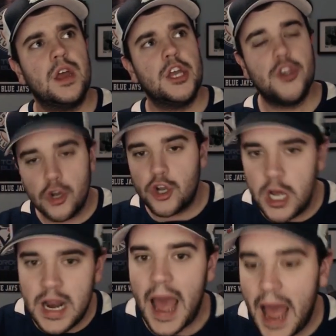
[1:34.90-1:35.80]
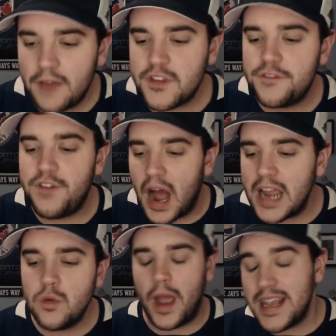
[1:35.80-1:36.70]
You're going to have to
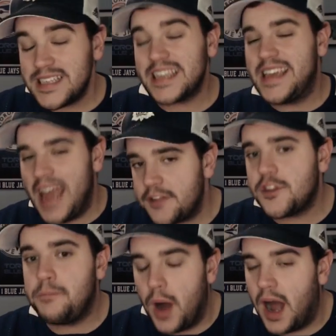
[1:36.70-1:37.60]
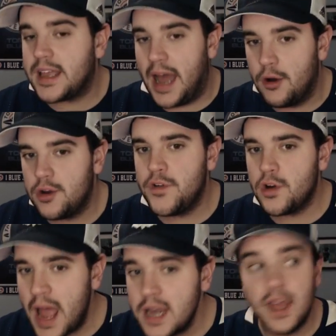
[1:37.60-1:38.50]
find ways to get the puck out of
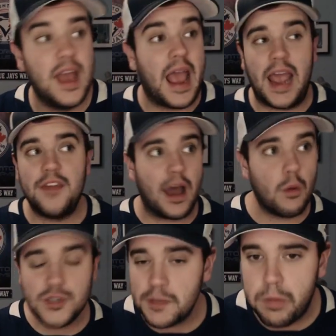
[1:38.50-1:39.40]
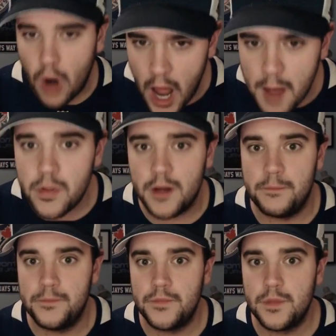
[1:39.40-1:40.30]
your end. And that was a
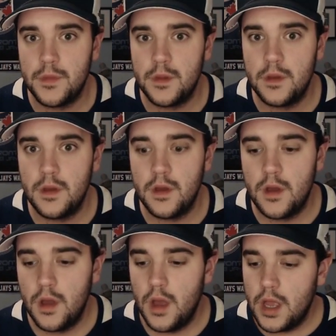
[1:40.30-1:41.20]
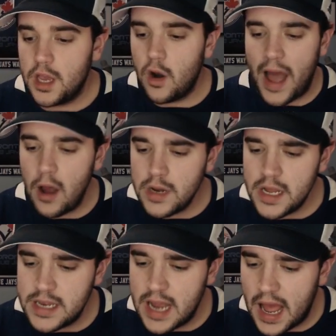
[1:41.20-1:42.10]
problem. You know, how
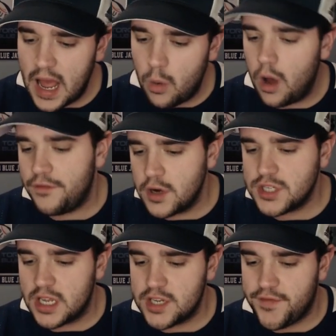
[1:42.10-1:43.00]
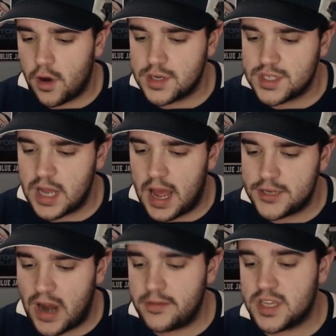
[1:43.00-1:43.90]
did, uh, well, first things first, uh,
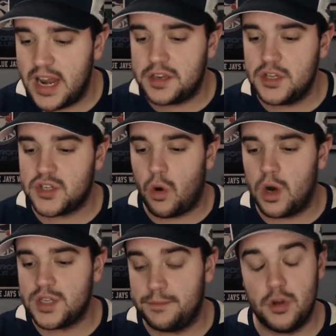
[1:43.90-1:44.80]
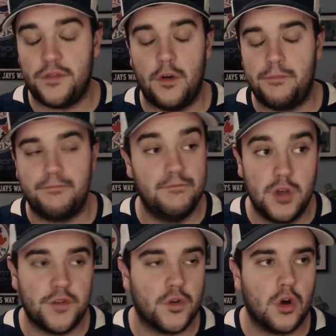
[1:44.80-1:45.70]
Travis Konecny scores a beautiful,
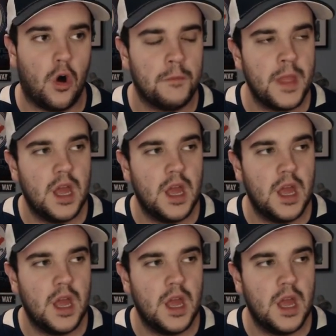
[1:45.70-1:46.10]
beautiful goal.